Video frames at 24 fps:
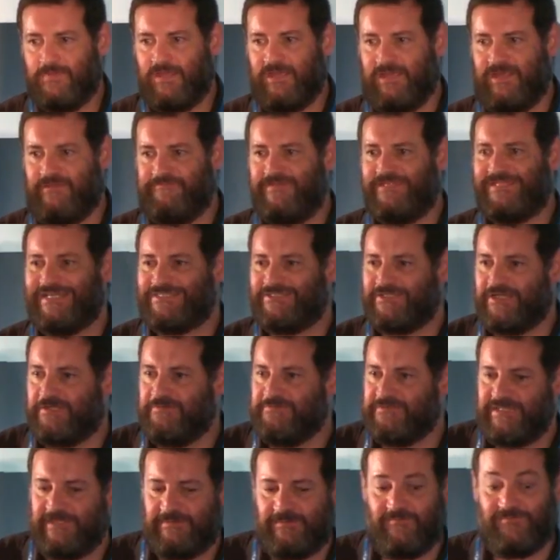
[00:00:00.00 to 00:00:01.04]
I think that the
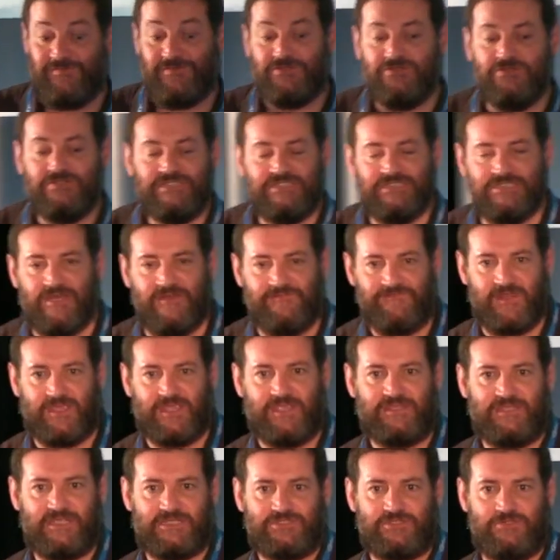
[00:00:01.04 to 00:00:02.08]
concept of good enough
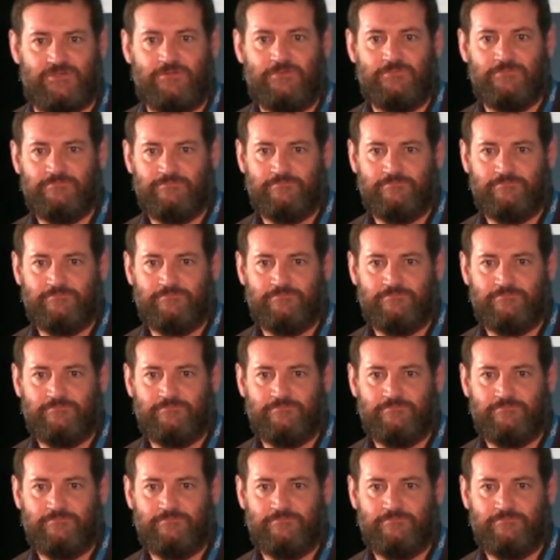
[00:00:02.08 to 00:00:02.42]
architecture